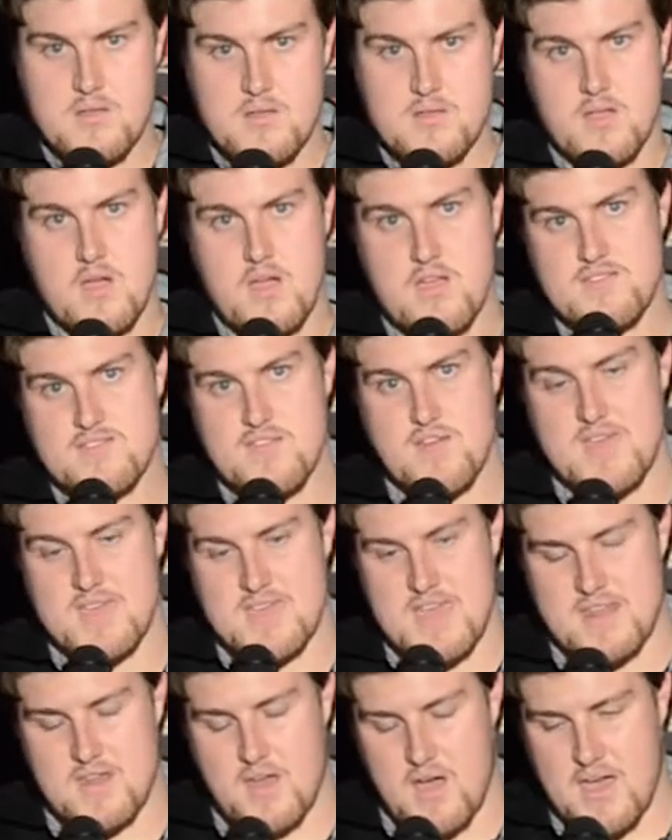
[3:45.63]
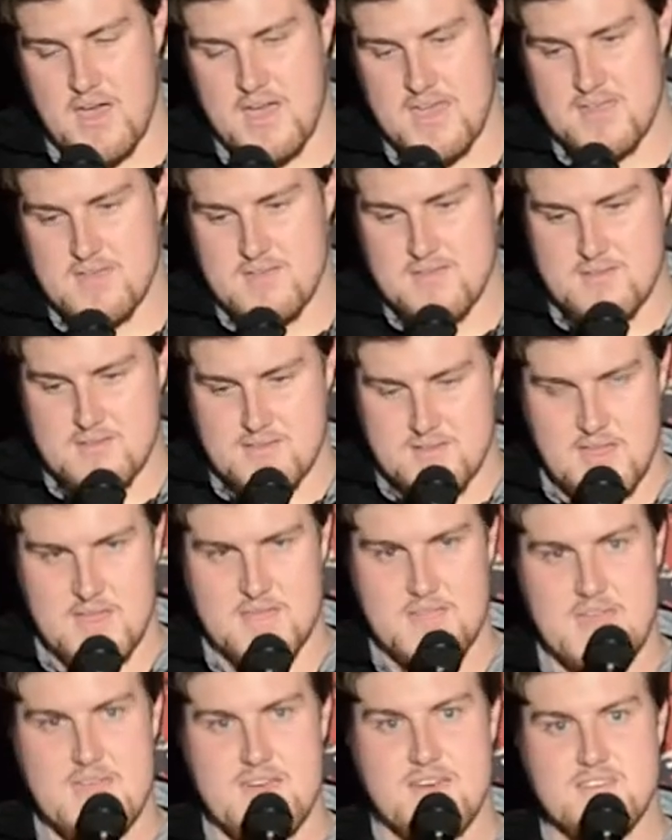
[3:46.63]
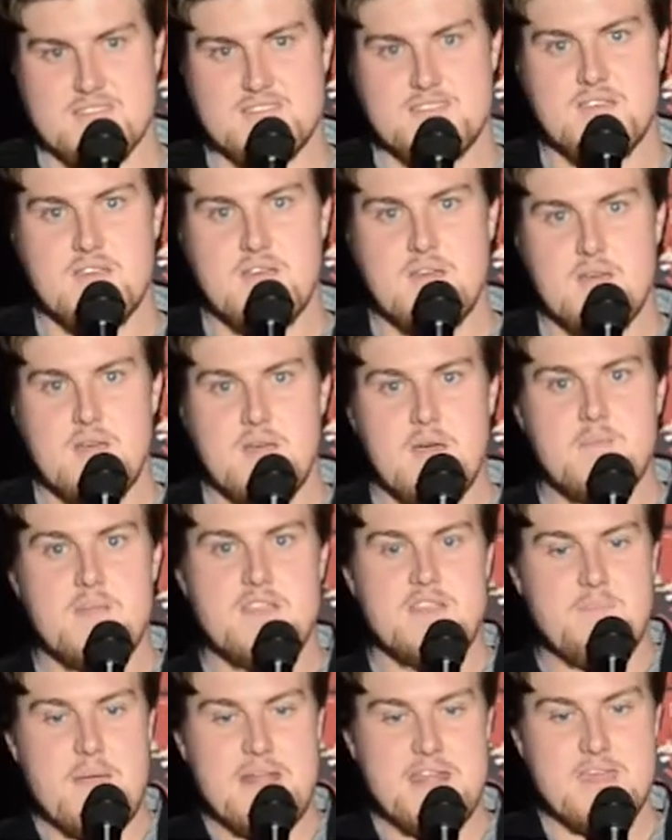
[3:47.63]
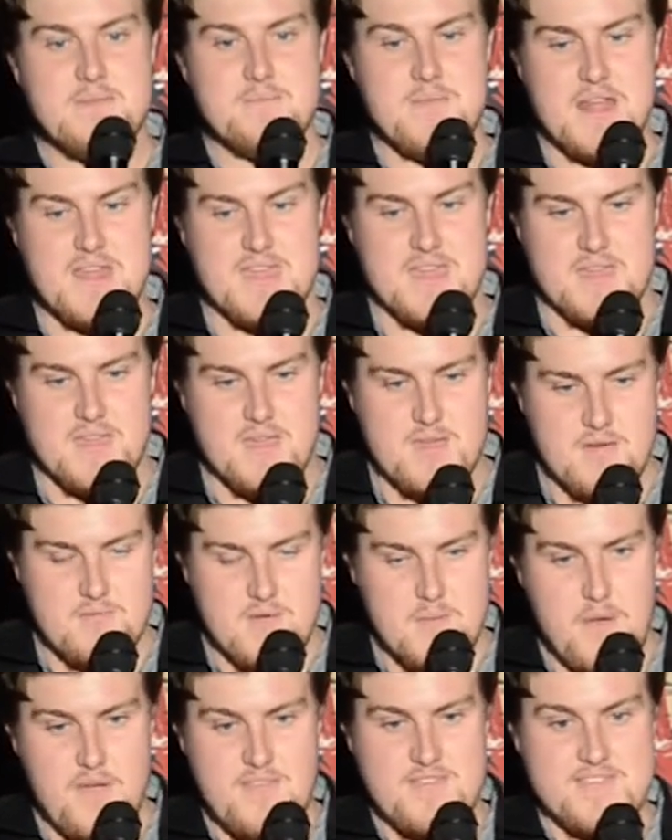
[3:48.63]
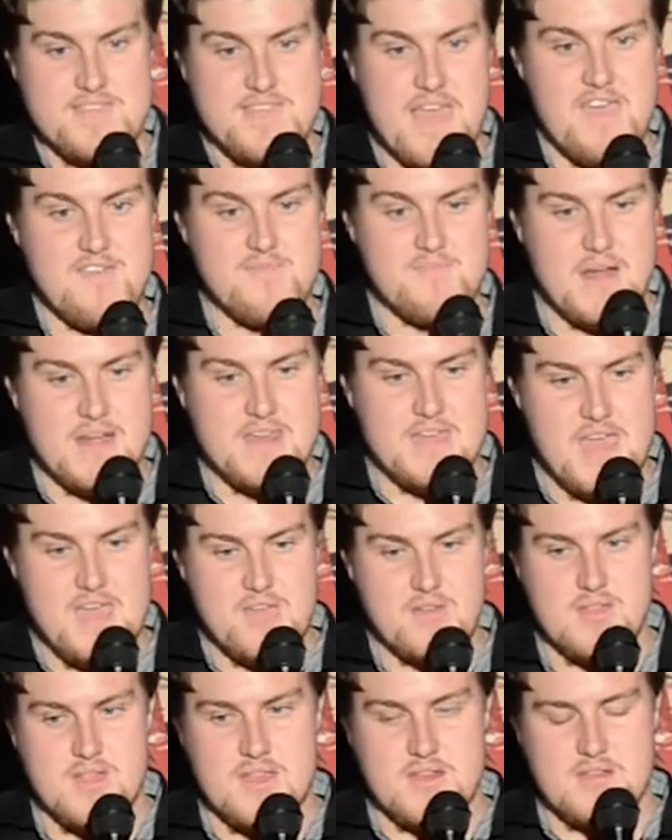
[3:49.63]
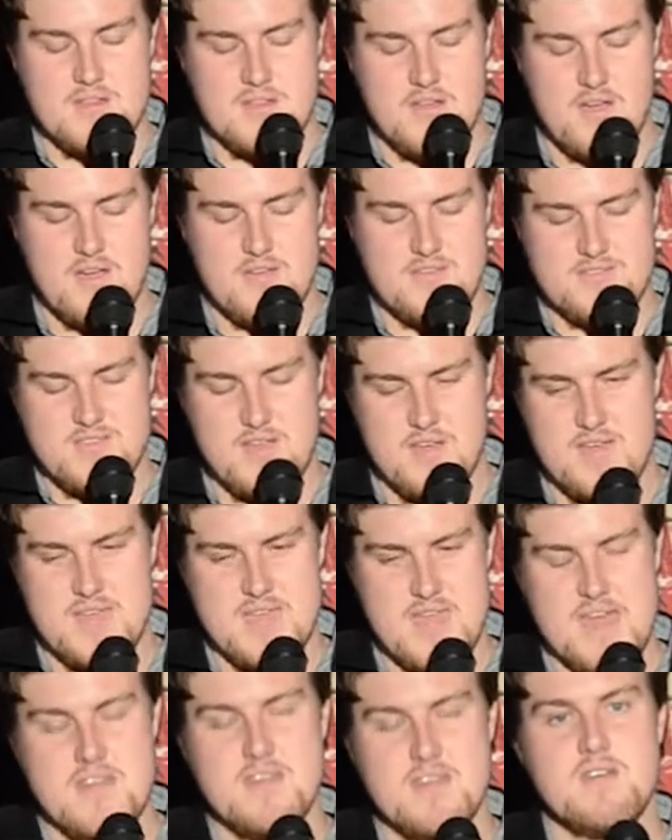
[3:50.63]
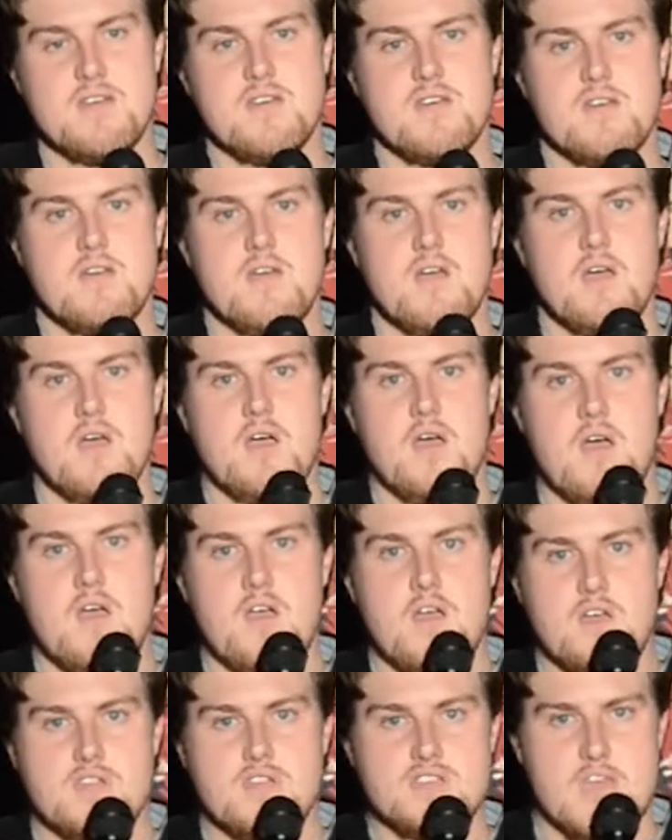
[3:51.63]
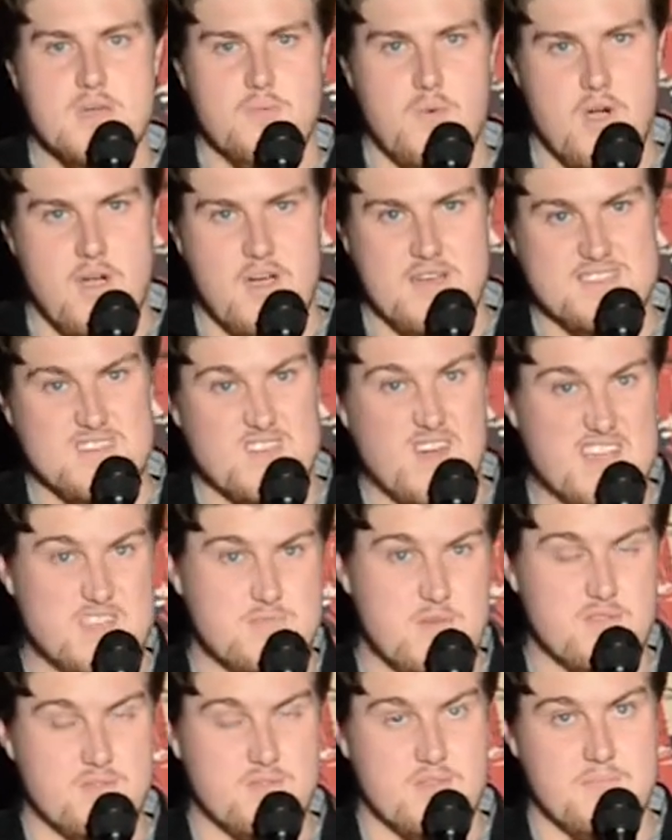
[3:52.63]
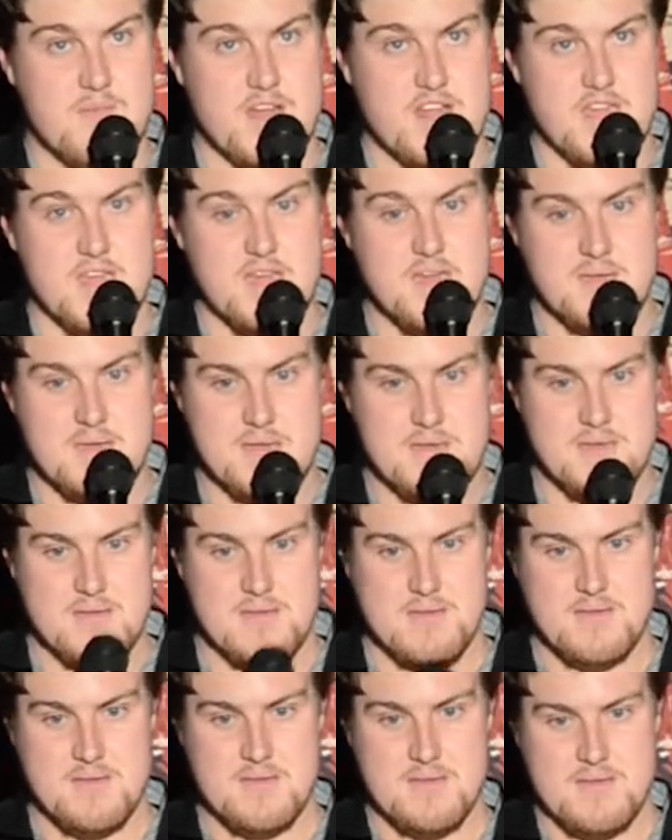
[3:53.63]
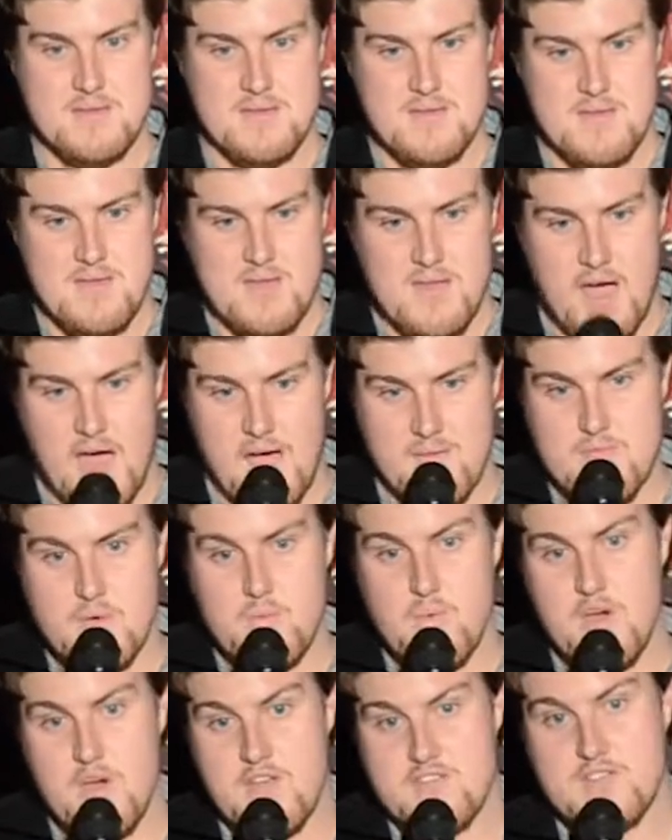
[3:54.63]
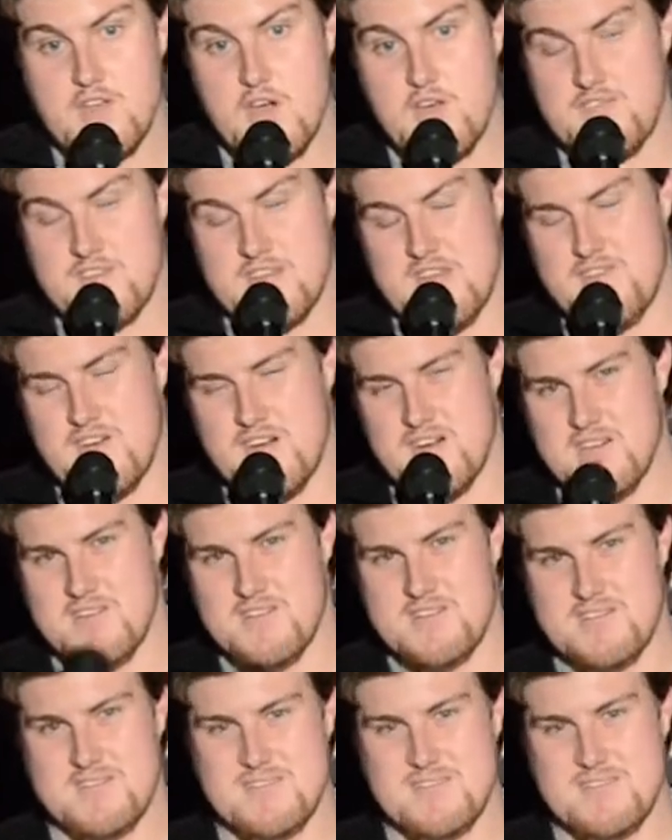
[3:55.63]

No, sorry again, I clean the house. But spending money. We both save money equally. No, sorry again. She works and I spend all the money. I'm the worst girlfriend ever.